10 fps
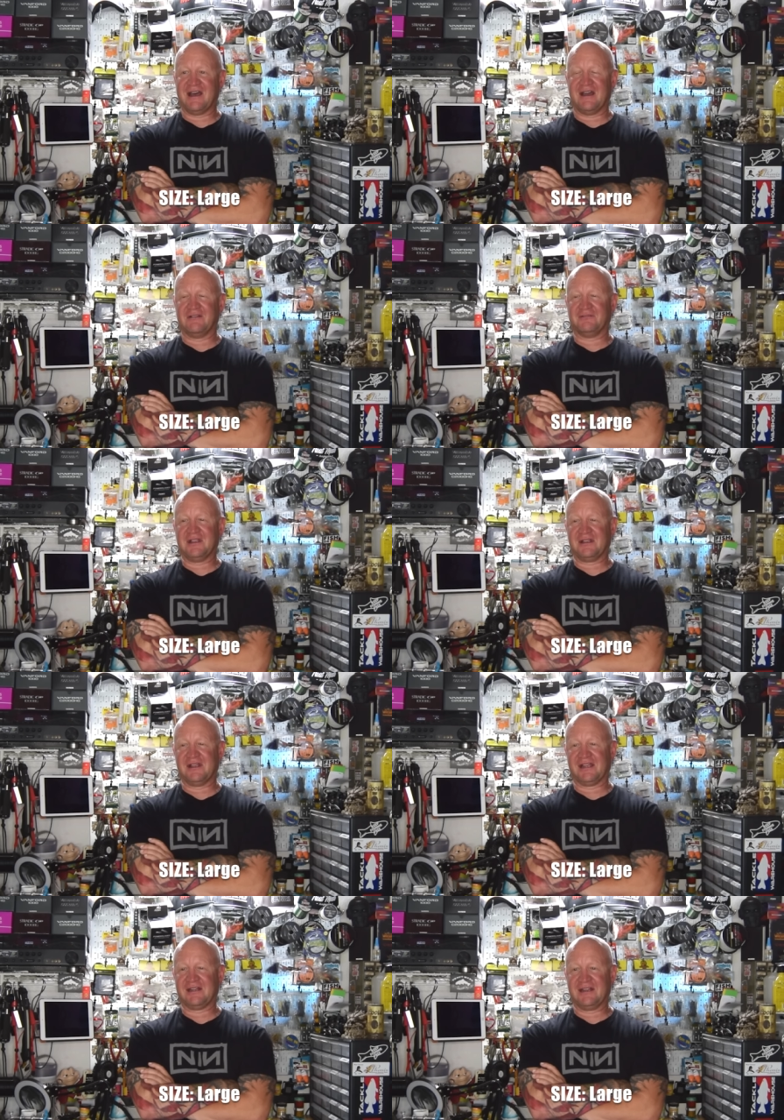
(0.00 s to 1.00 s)
don't think
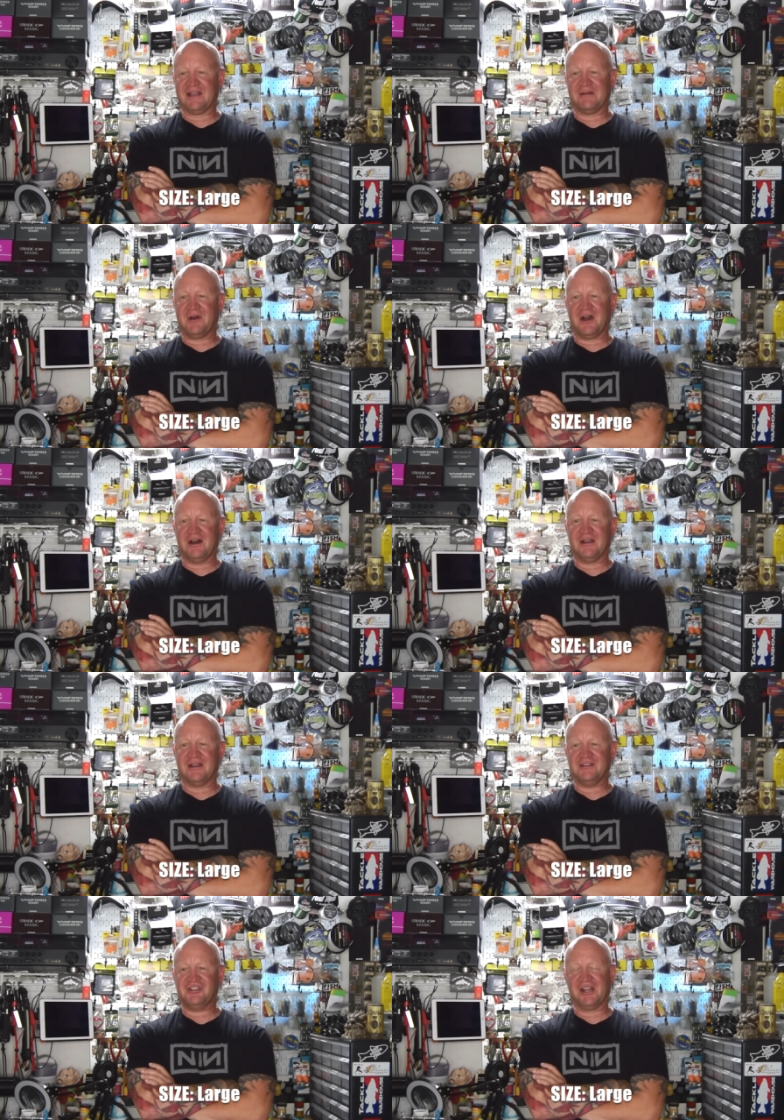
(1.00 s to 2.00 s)
I can get them on
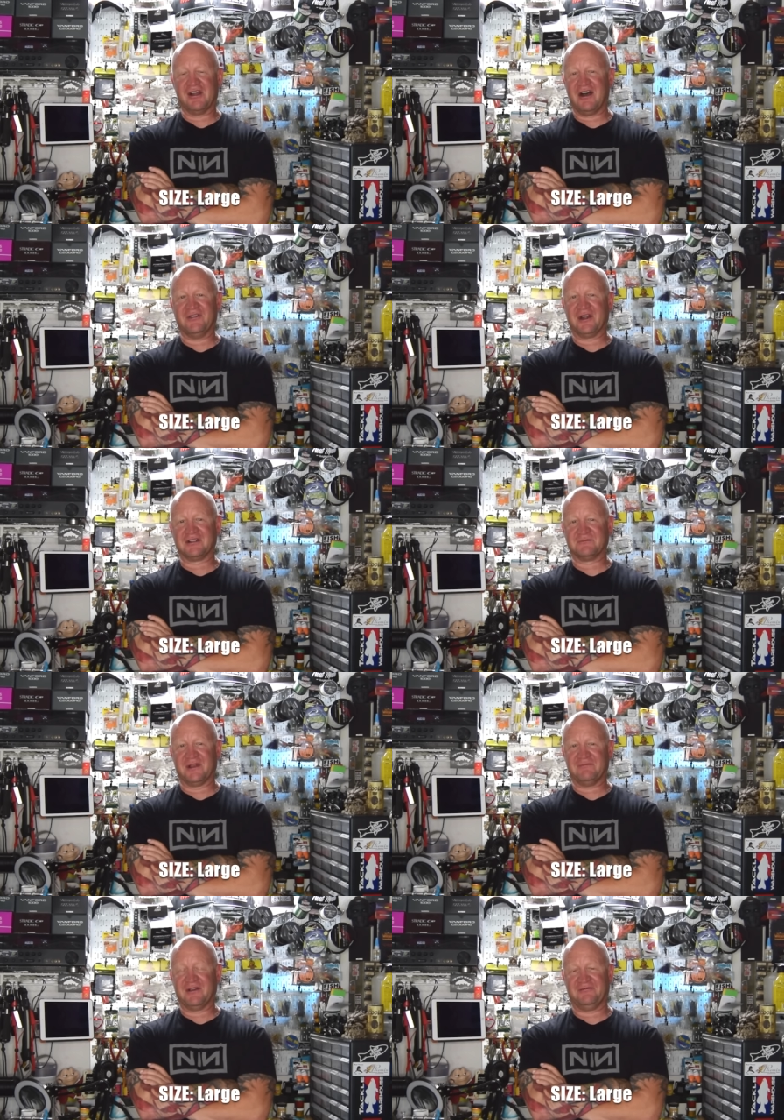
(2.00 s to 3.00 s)
a jig on there, because
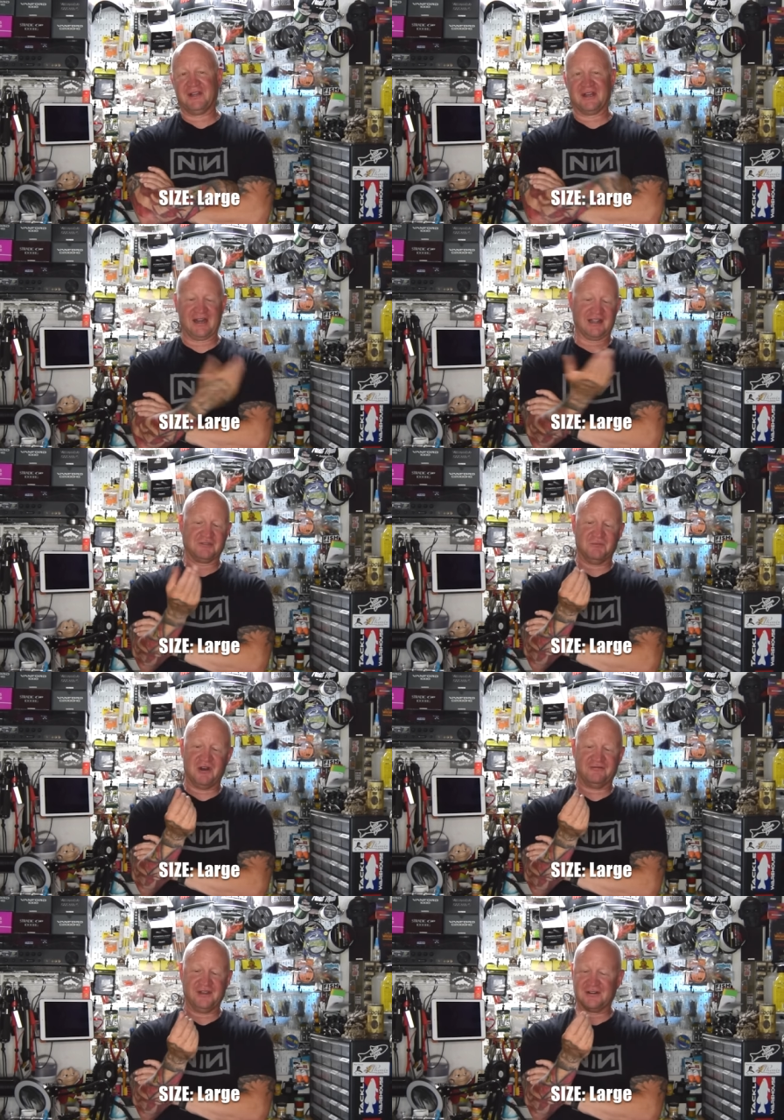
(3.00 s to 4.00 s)
my finger, and I got
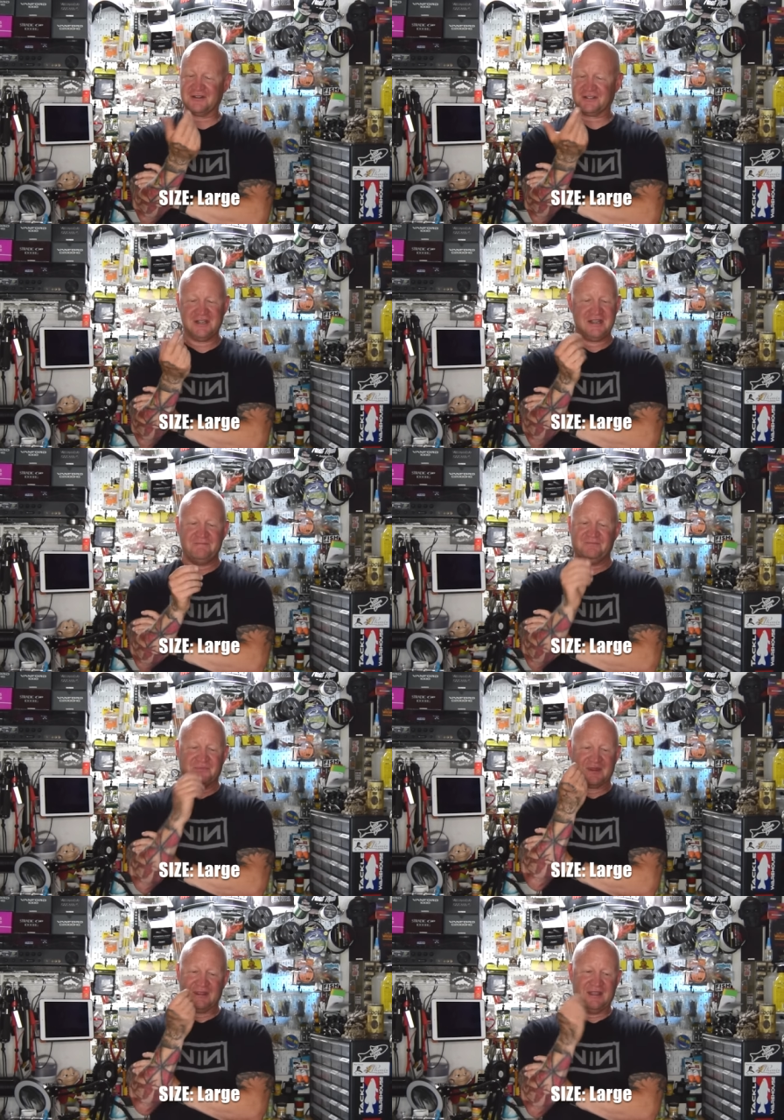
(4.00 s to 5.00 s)
small fingers,
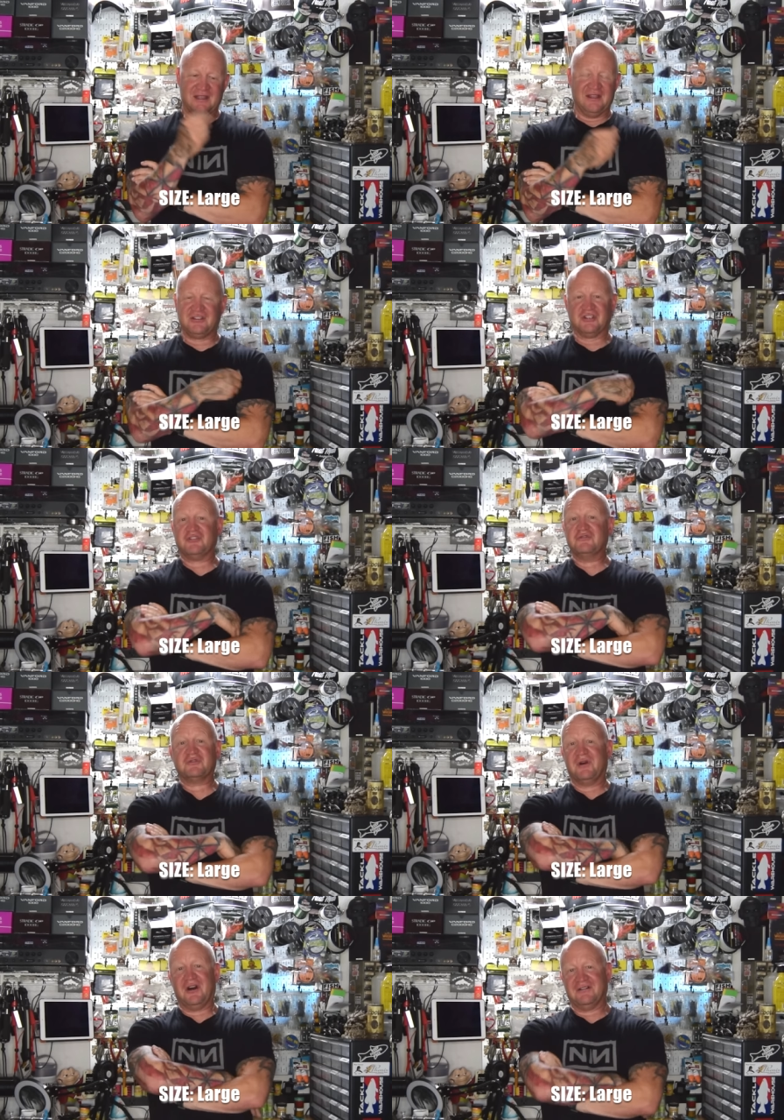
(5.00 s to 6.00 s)
it's just too
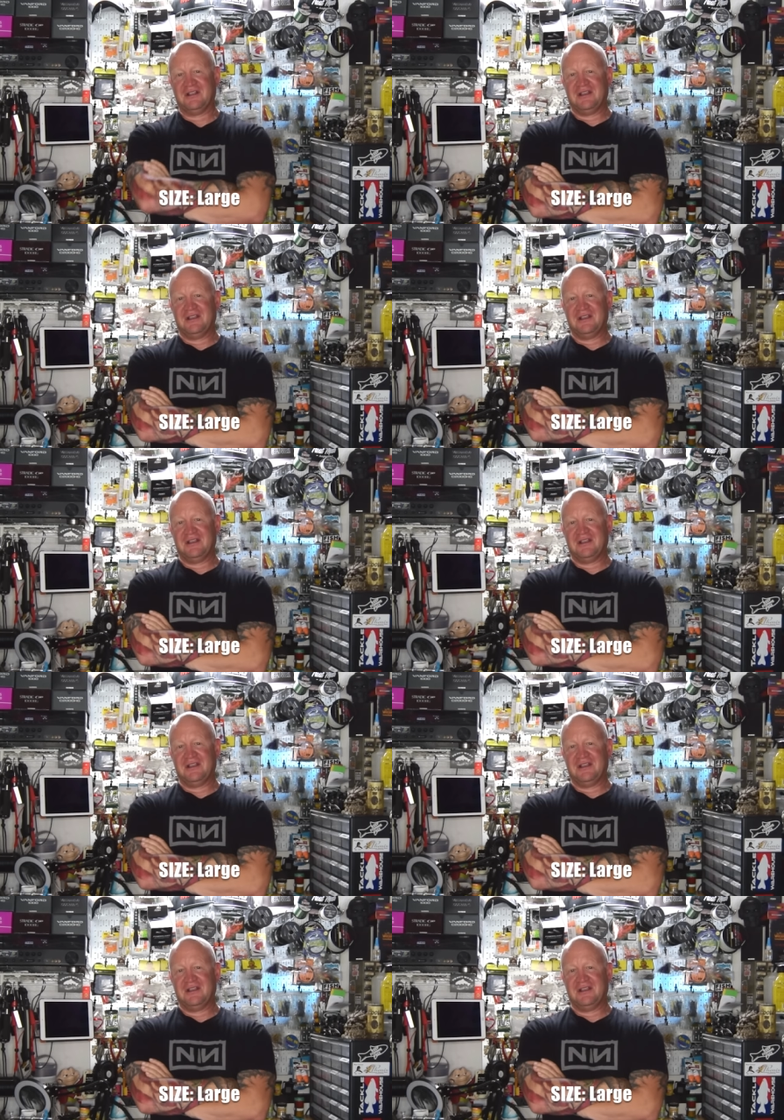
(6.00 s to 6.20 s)
small.